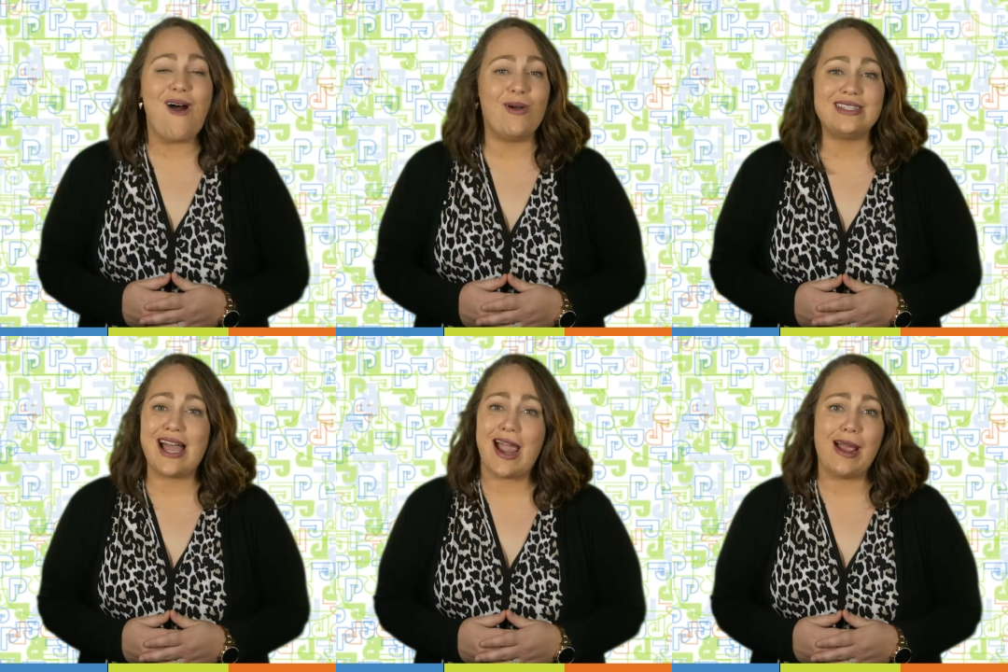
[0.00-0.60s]
always
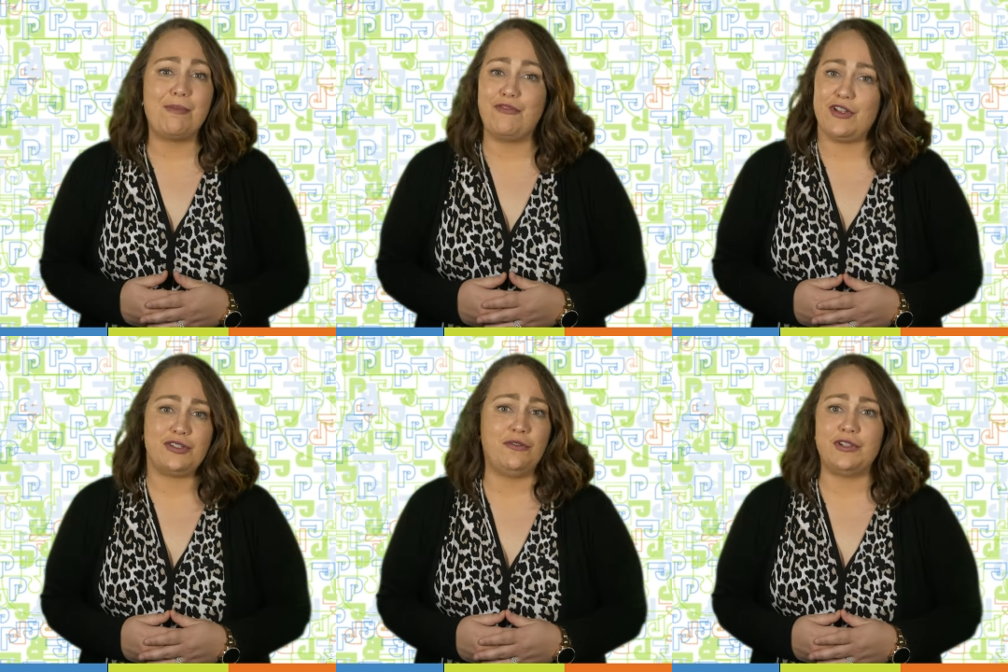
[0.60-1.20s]
hire a
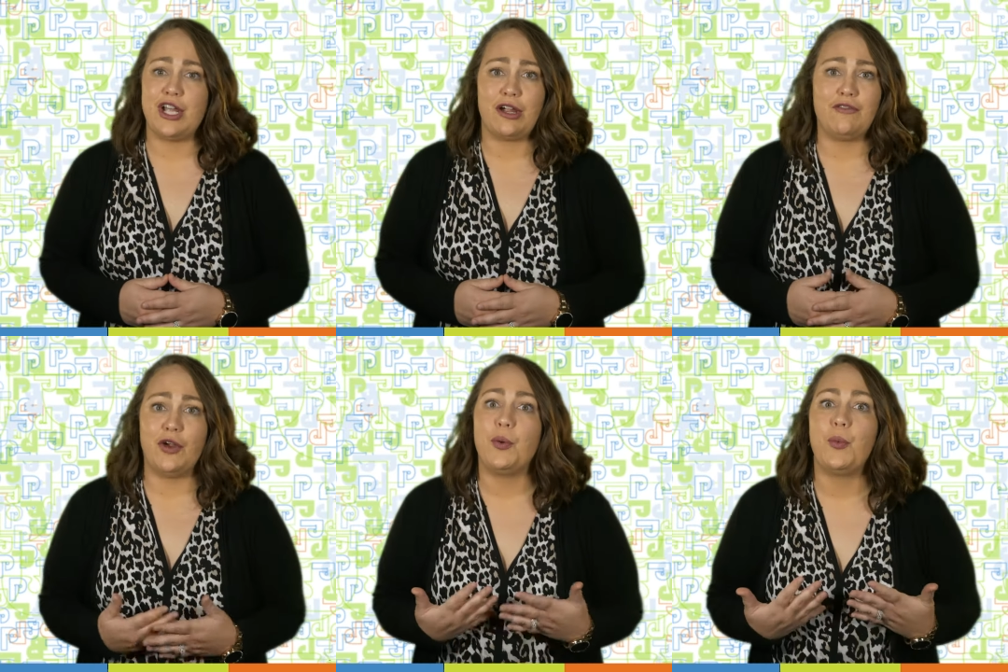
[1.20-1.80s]
professional
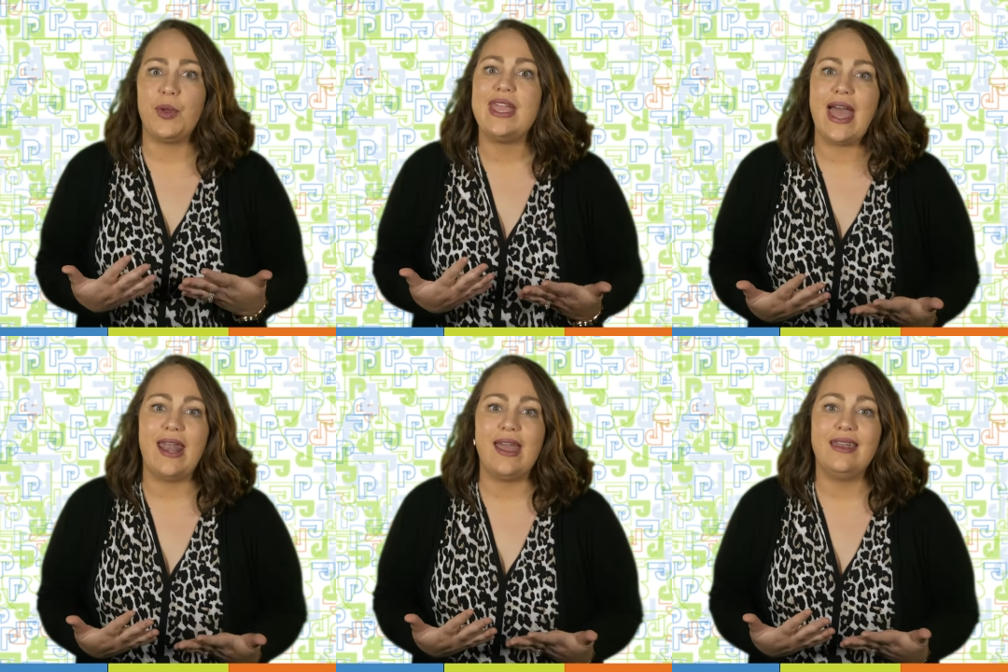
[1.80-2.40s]
photographer, we
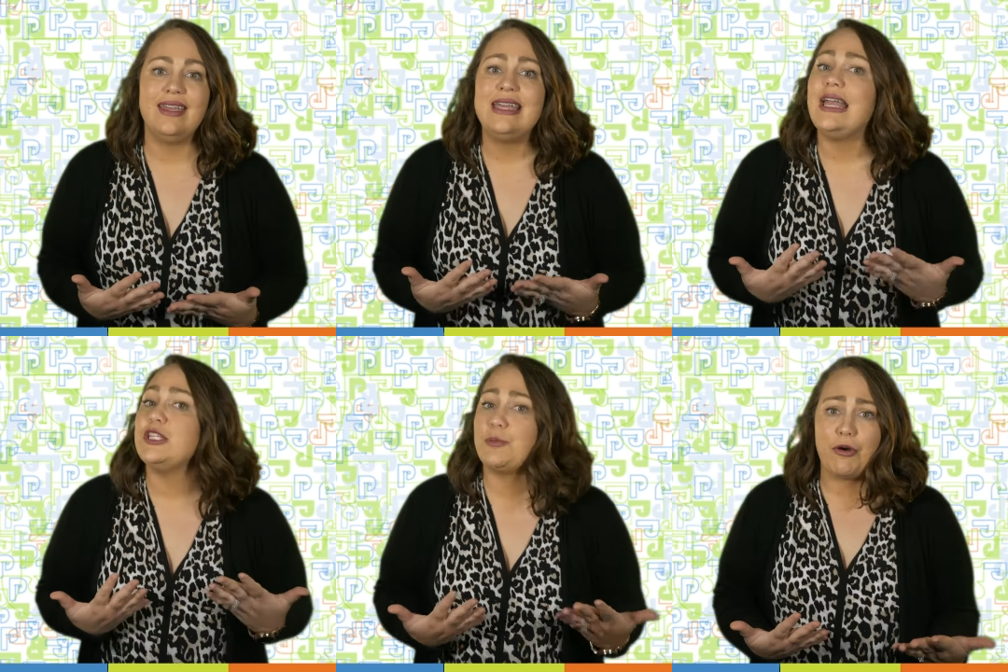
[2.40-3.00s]
get it.
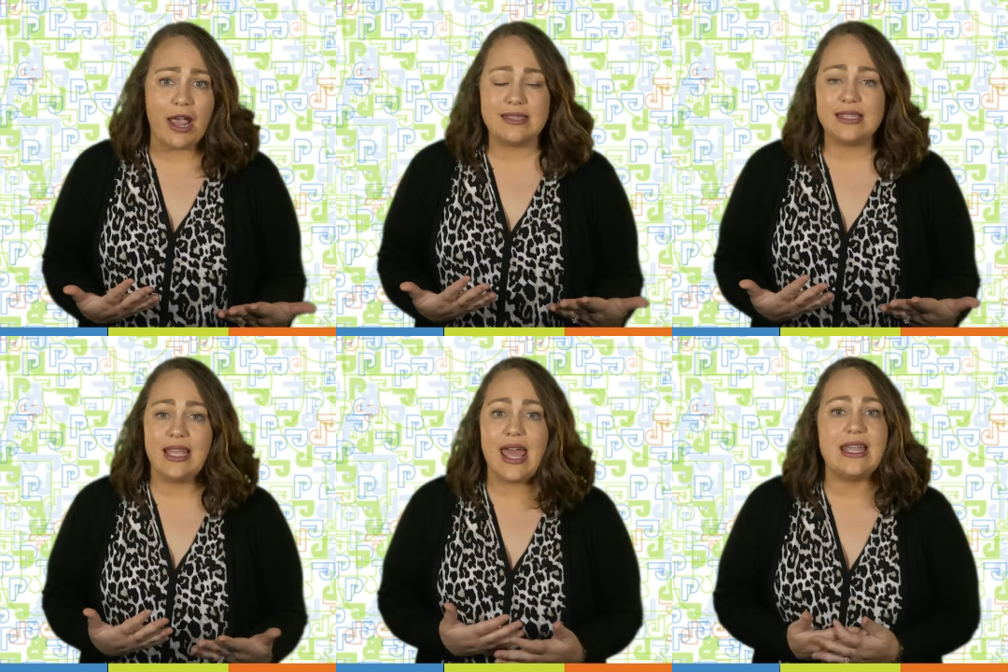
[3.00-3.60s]
It's
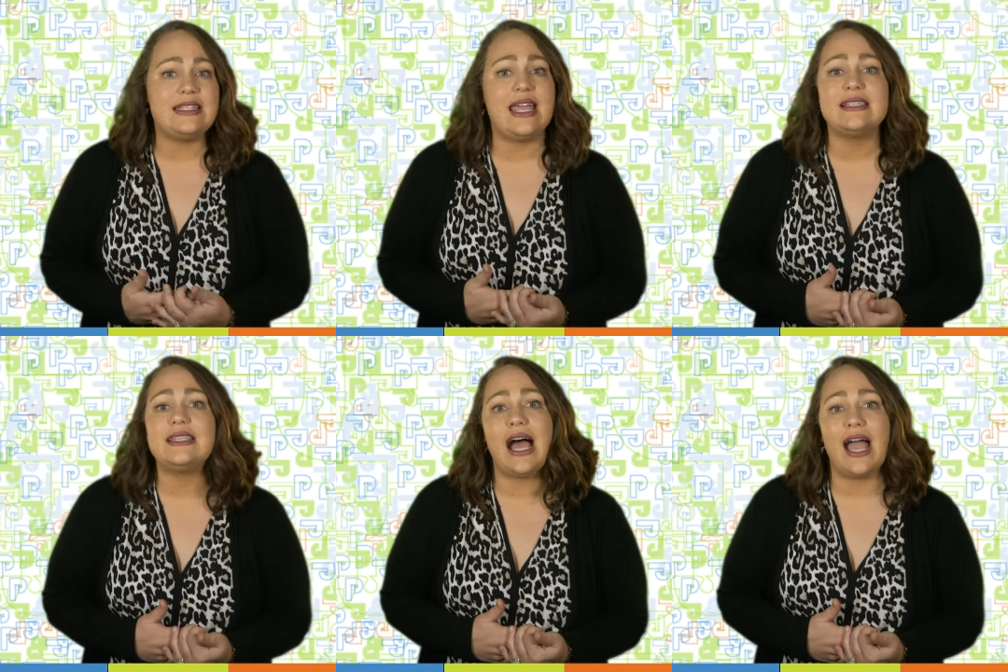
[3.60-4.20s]
pricey and it
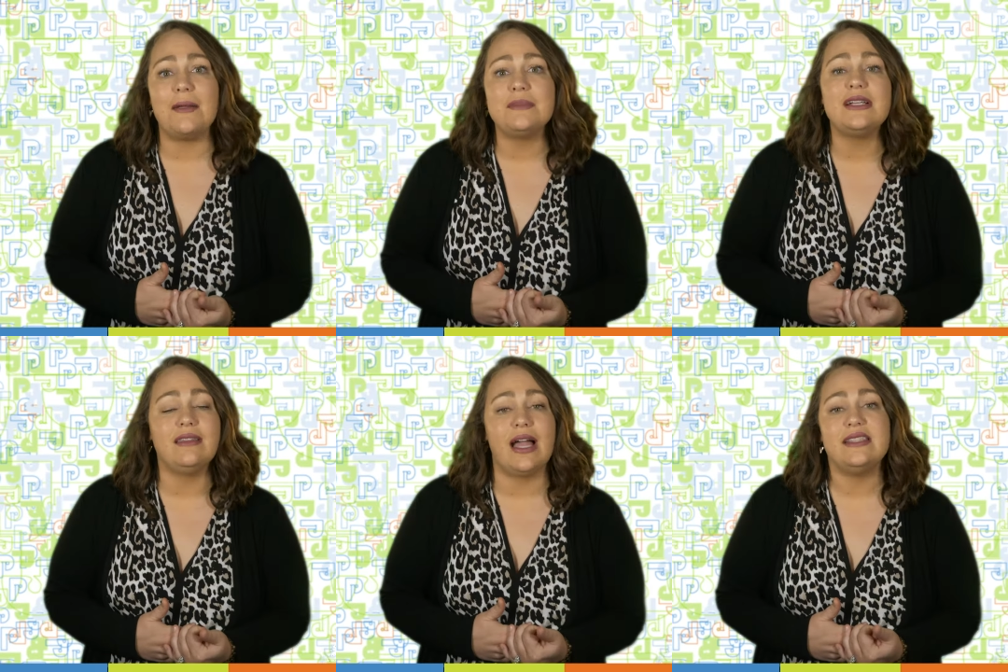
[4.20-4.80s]
takes time to
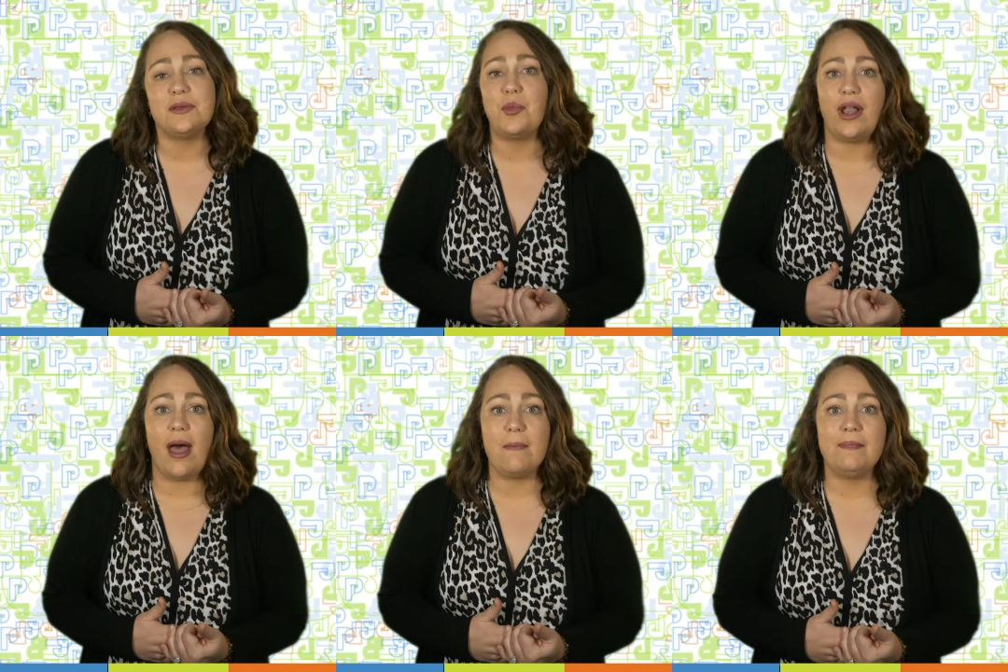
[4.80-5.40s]
line someone
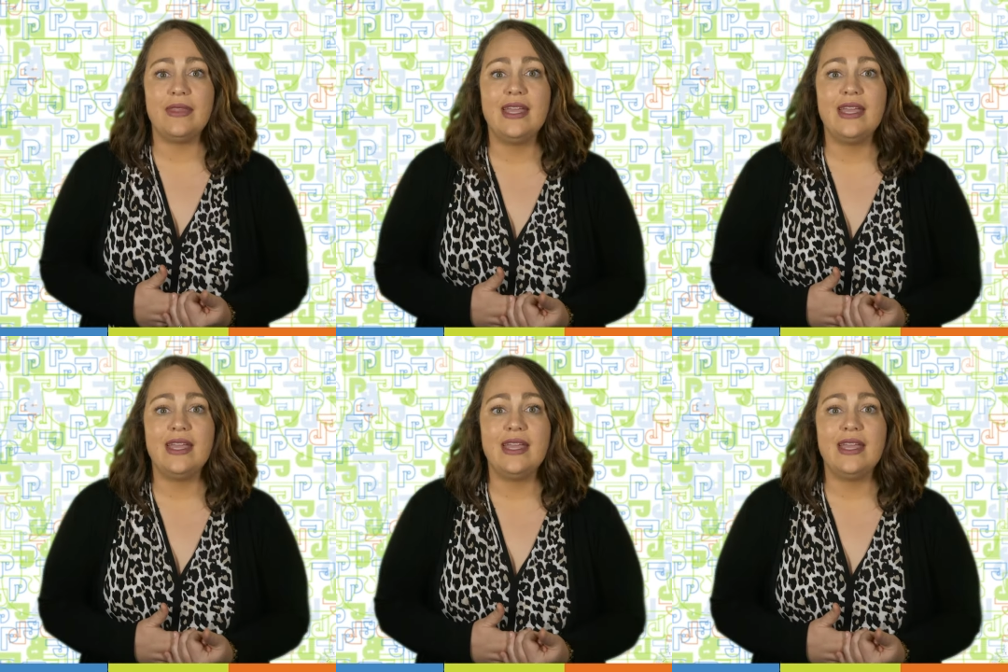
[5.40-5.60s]
up.